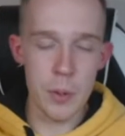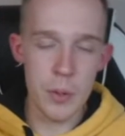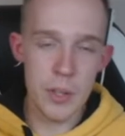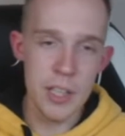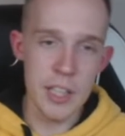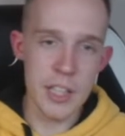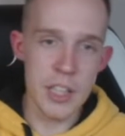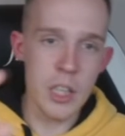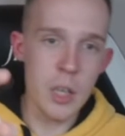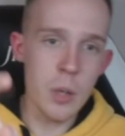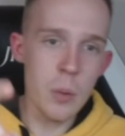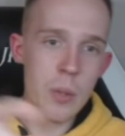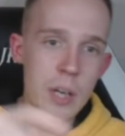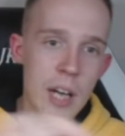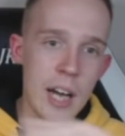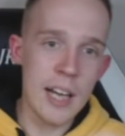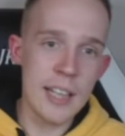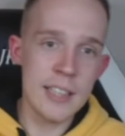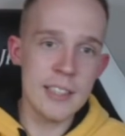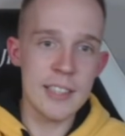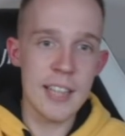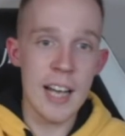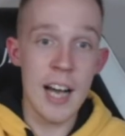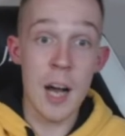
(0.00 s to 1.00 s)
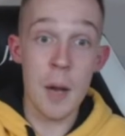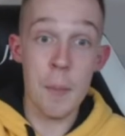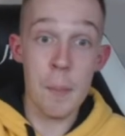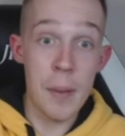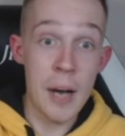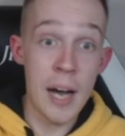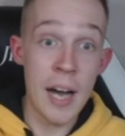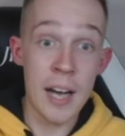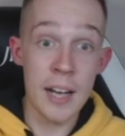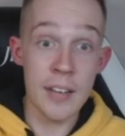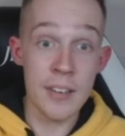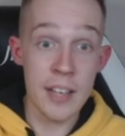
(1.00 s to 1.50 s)
You guys are
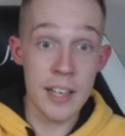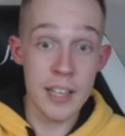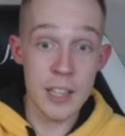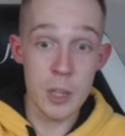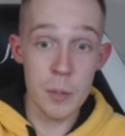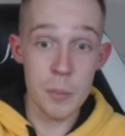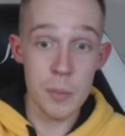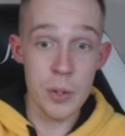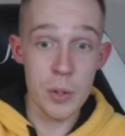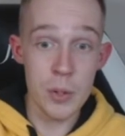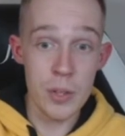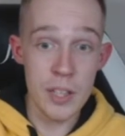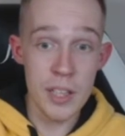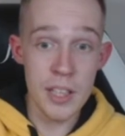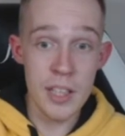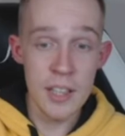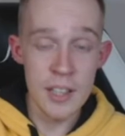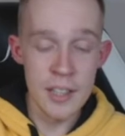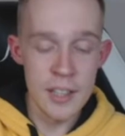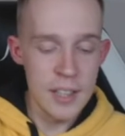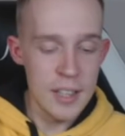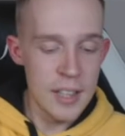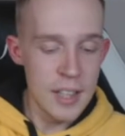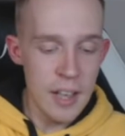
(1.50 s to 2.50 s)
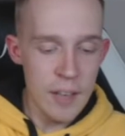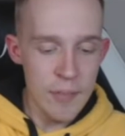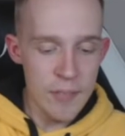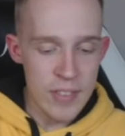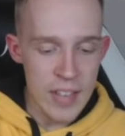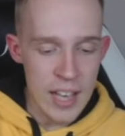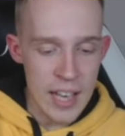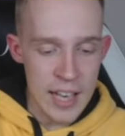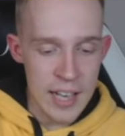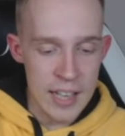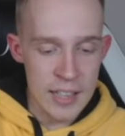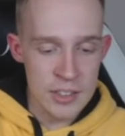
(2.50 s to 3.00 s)
part of that community,
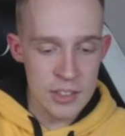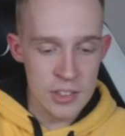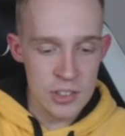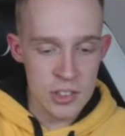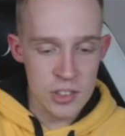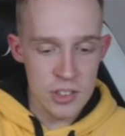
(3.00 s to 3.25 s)
and